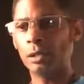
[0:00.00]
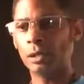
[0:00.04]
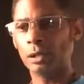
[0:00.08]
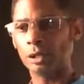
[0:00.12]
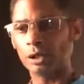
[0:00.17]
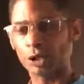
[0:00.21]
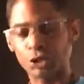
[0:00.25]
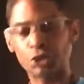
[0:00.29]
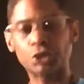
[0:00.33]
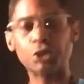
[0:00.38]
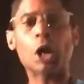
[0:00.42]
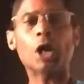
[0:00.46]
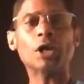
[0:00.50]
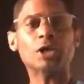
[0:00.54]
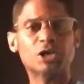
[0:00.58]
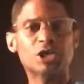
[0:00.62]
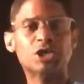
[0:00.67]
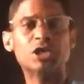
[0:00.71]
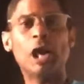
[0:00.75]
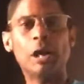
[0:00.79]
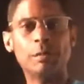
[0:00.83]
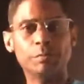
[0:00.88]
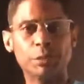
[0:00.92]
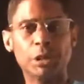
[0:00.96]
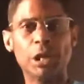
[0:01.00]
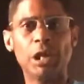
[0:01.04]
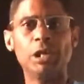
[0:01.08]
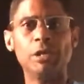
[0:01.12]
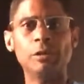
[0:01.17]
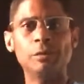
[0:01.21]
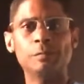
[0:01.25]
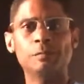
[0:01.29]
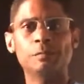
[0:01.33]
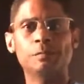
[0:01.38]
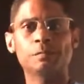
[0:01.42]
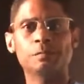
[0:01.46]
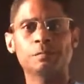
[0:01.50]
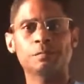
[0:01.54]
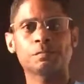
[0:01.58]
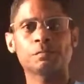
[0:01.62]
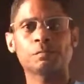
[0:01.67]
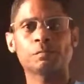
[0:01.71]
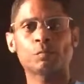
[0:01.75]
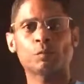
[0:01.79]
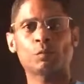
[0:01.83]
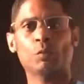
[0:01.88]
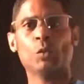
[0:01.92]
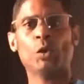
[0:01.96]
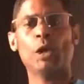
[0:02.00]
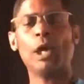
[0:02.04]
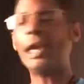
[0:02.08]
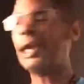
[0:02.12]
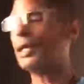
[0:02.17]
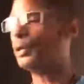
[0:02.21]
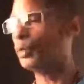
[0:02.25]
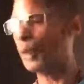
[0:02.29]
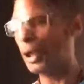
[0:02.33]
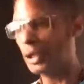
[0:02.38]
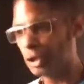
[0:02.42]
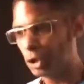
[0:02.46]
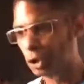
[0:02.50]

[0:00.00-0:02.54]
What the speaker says: start something, and when